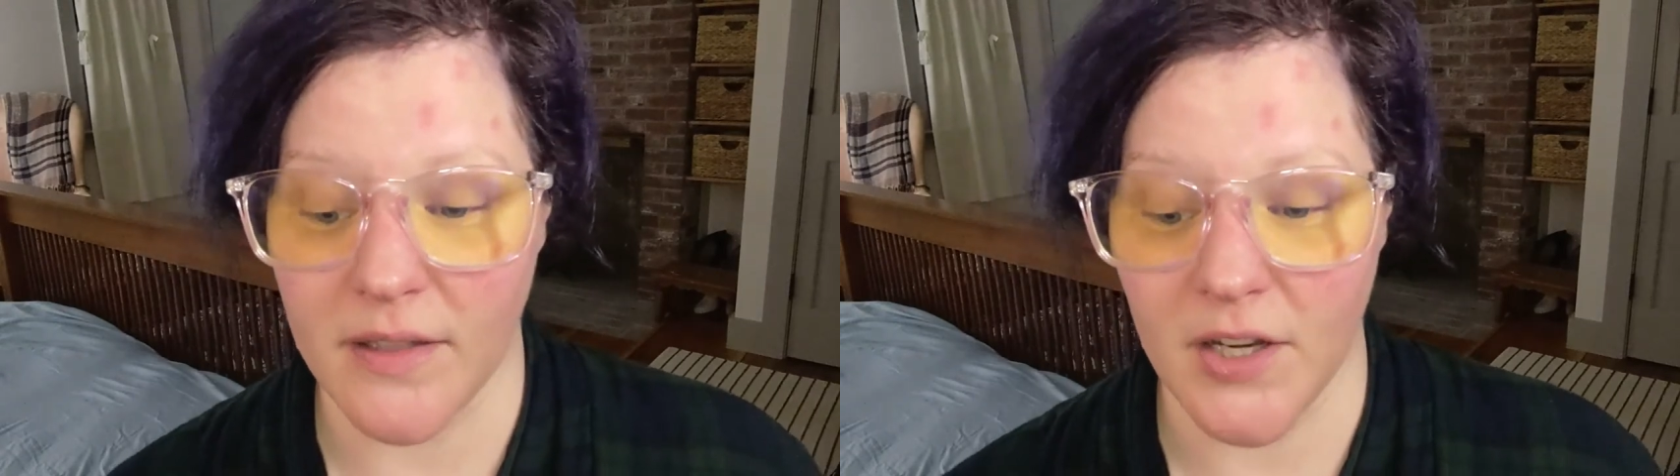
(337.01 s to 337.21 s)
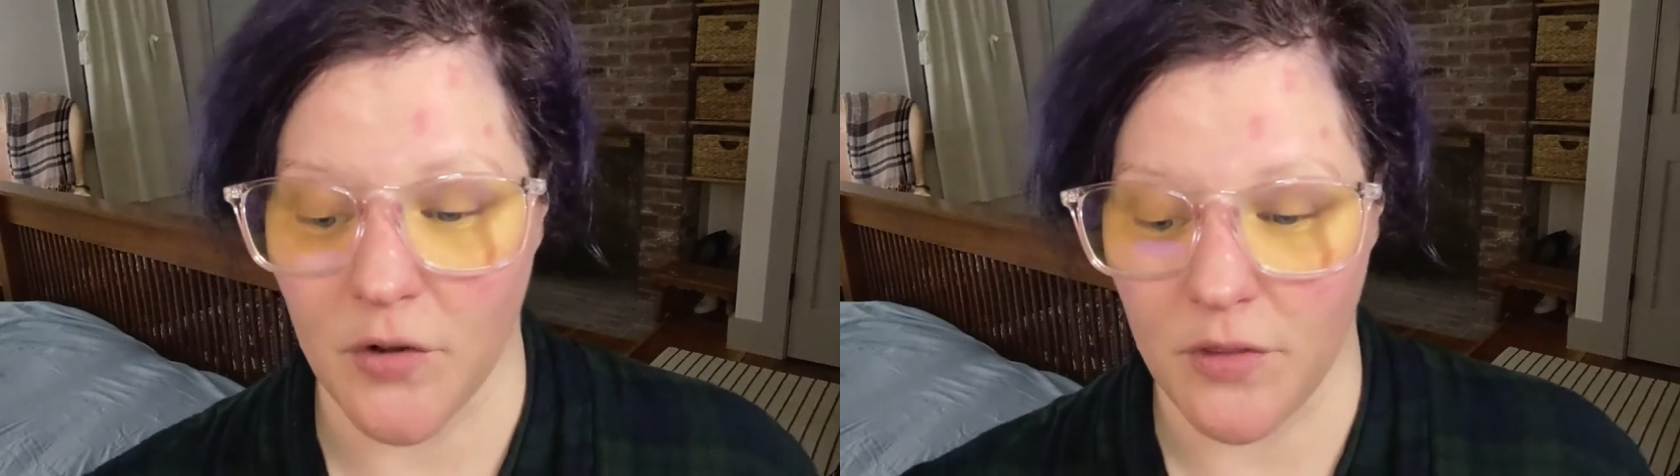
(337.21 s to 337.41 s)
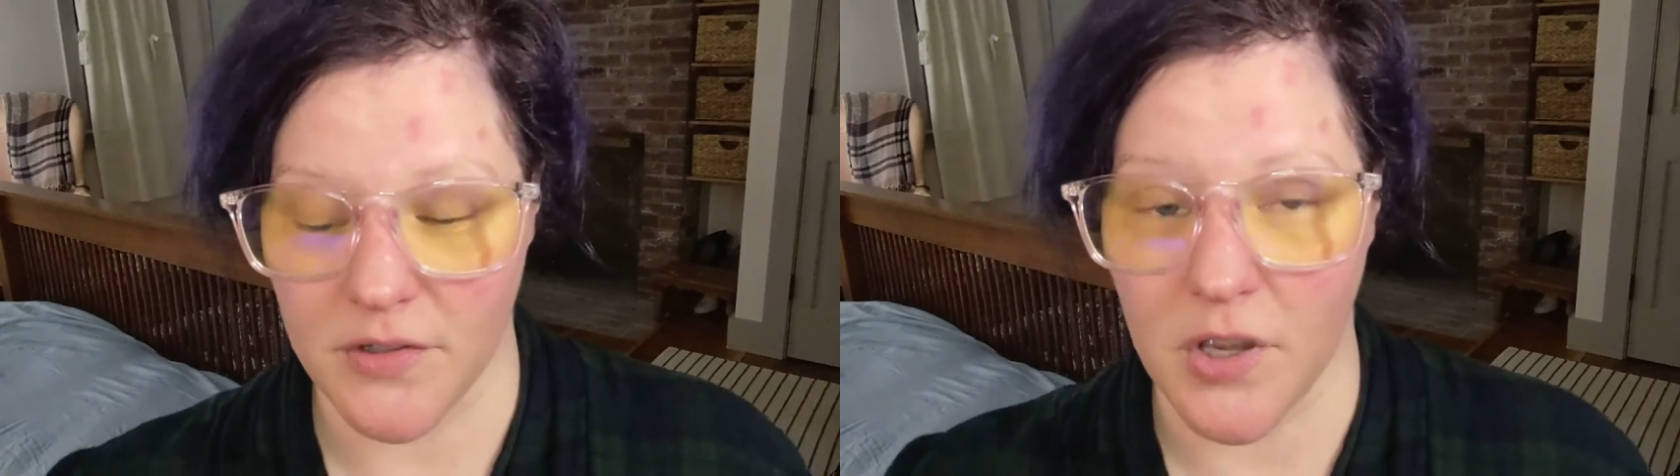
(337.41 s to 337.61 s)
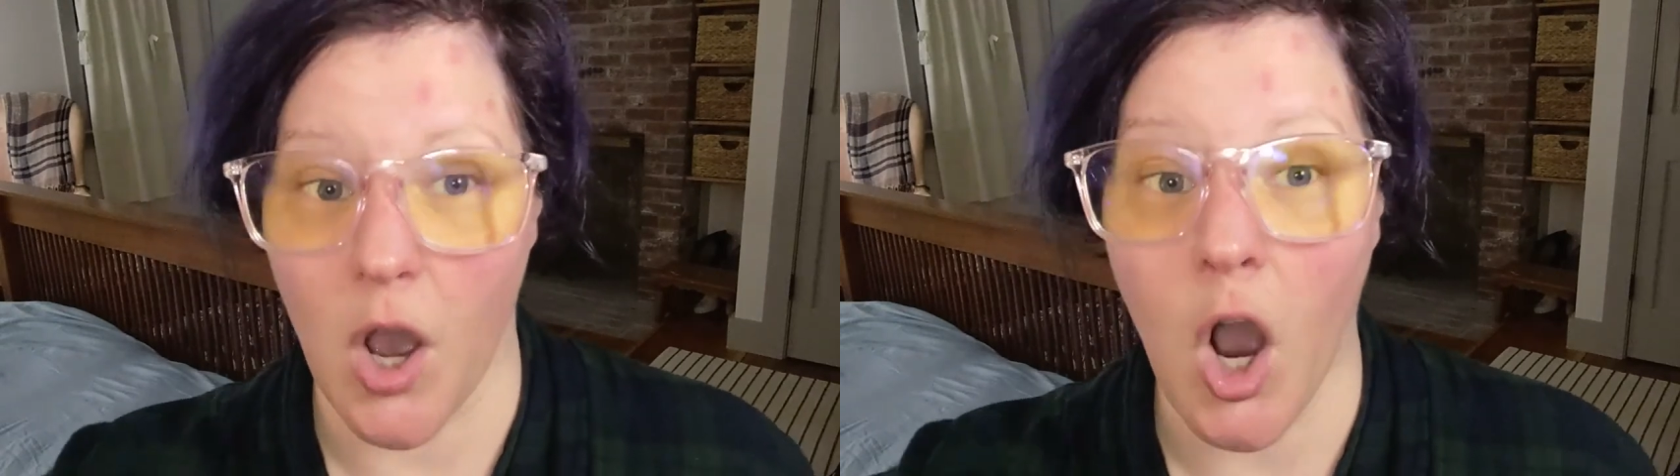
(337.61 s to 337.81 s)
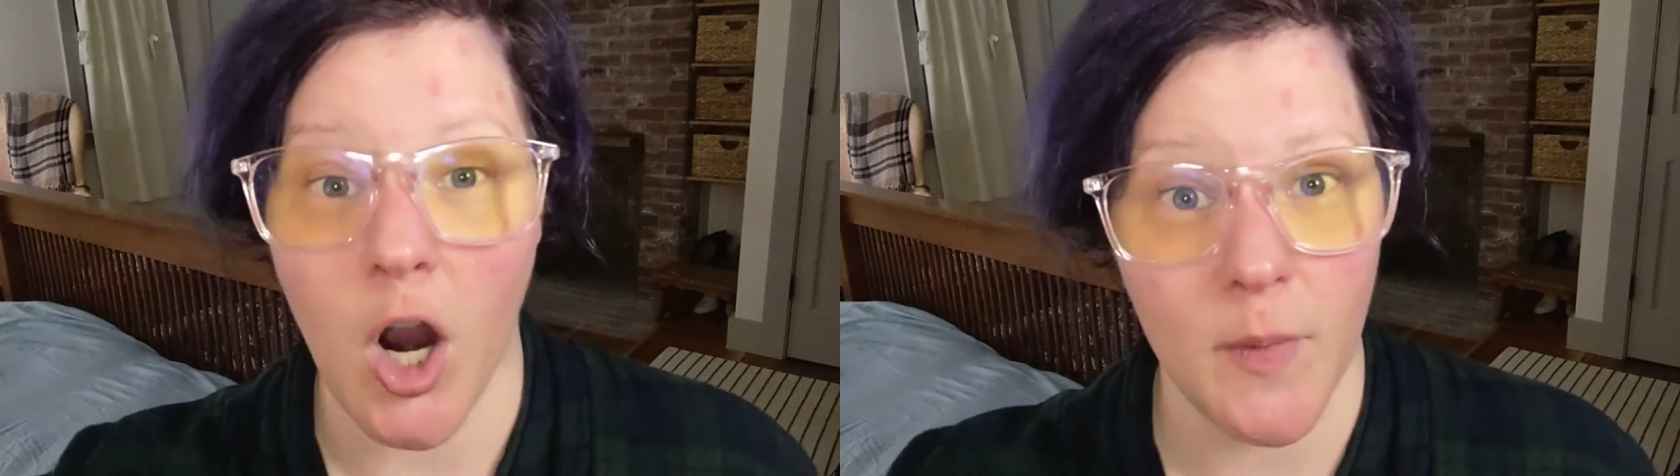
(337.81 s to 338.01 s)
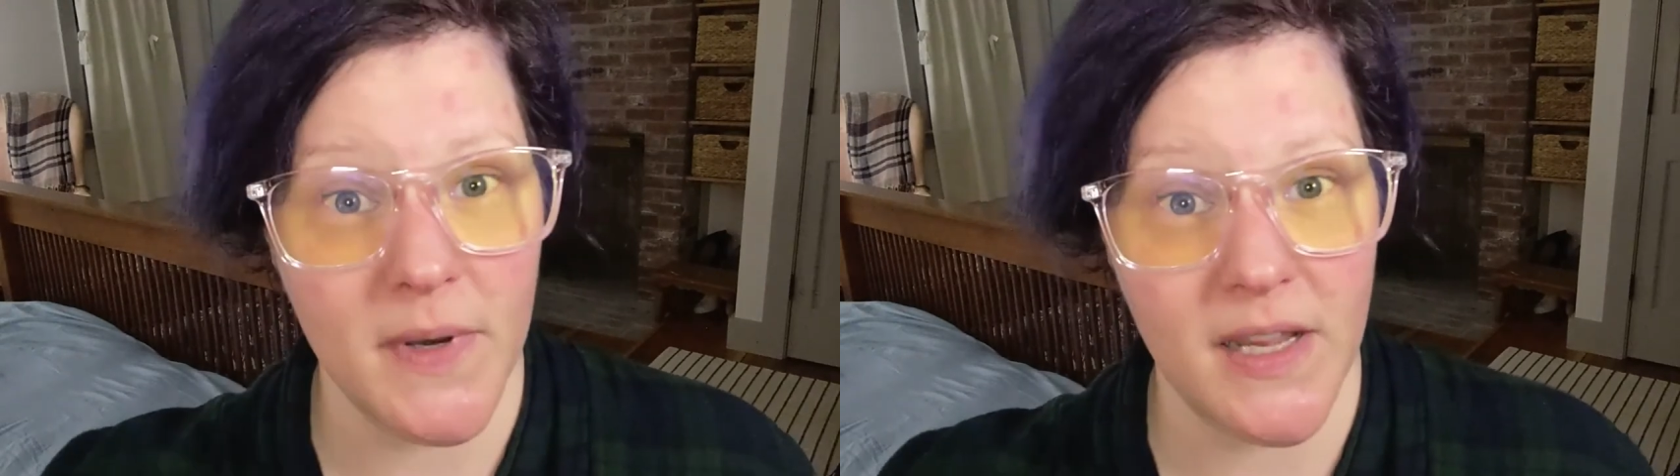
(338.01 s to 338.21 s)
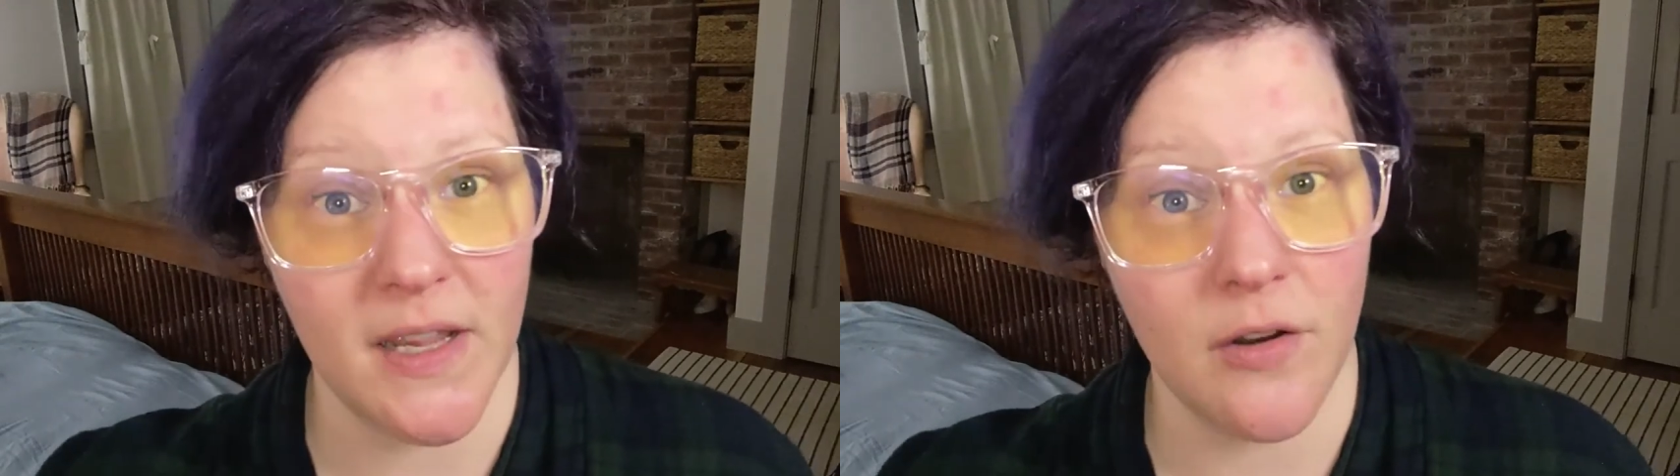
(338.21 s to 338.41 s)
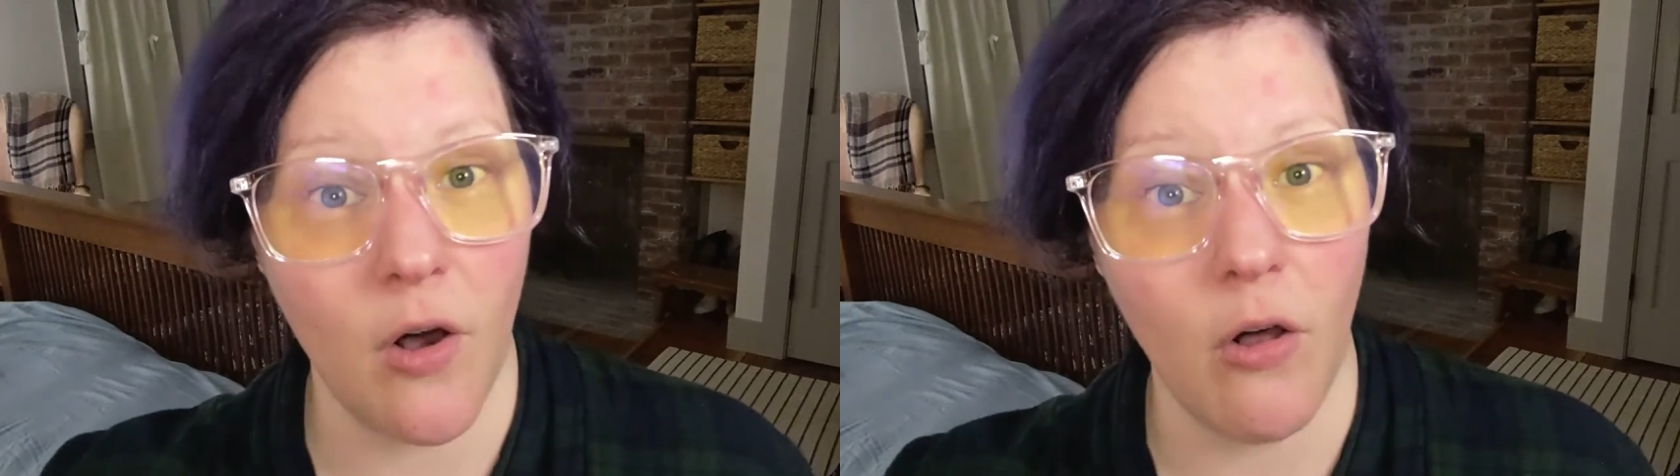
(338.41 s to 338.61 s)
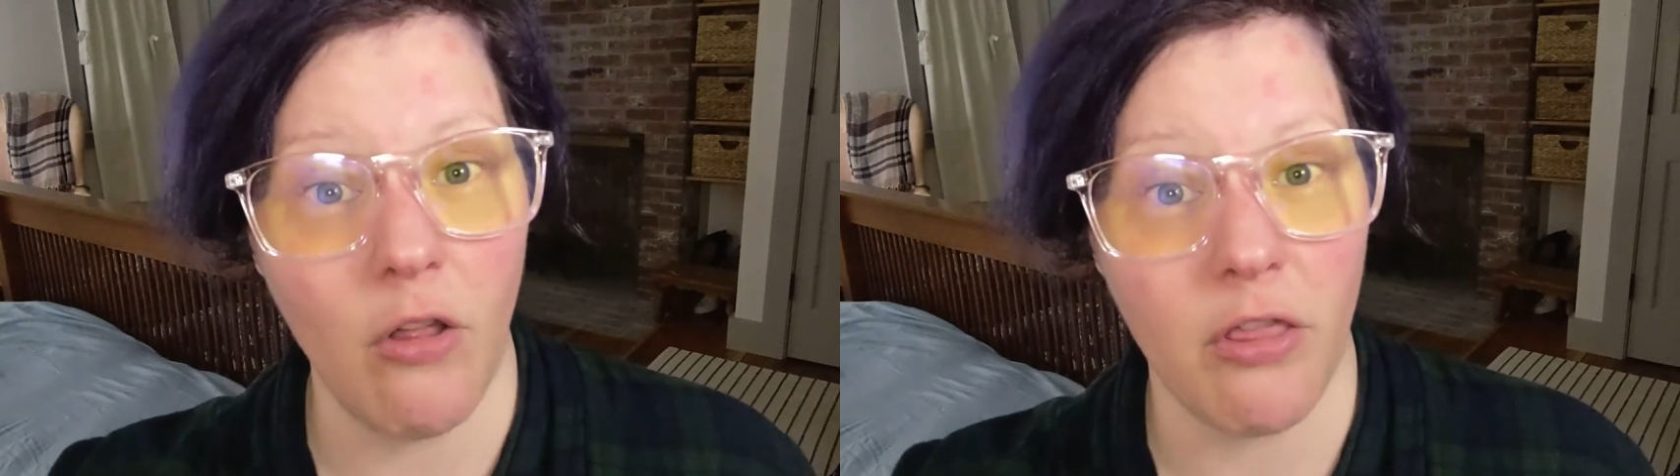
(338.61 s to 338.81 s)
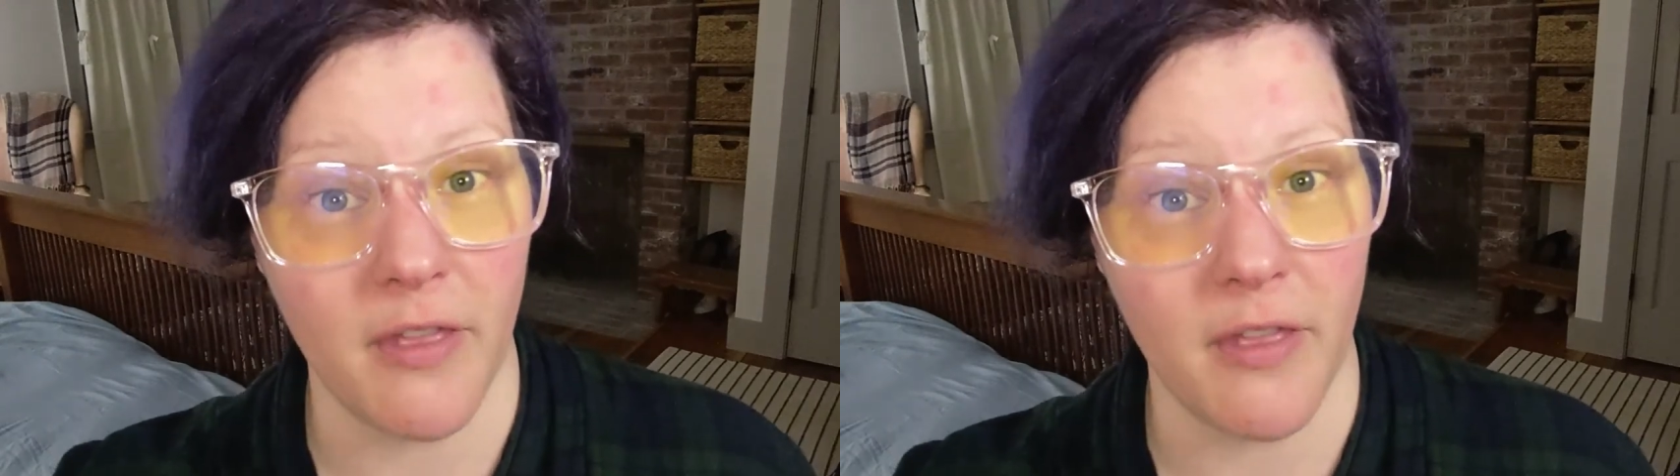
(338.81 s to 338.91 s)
you know there's a harmony in all